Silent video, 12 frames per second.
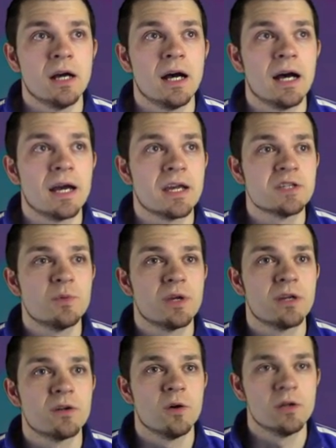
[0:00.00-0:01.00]
Uh, I guess we
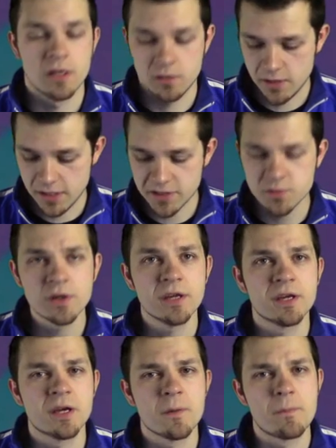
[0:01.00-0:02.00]
can, hold on, I guess we
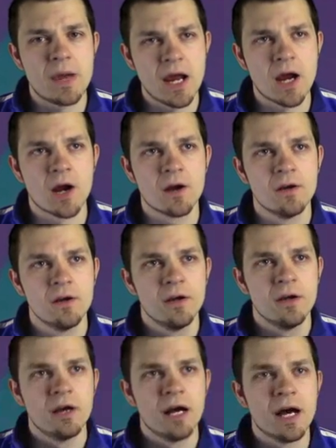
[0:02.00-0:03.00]
can compare
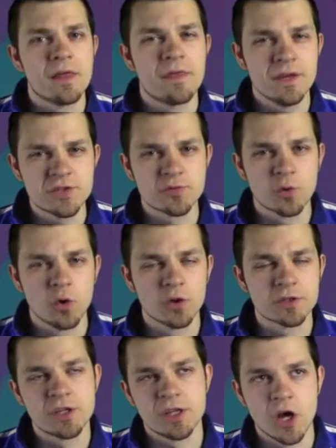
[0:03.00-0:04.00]
uh, this
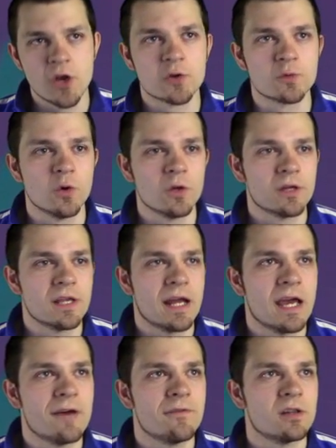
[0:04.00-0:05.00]
roller to the other roller that
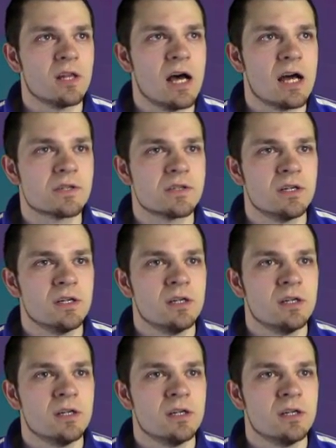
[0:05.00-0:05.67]
I have unlocked.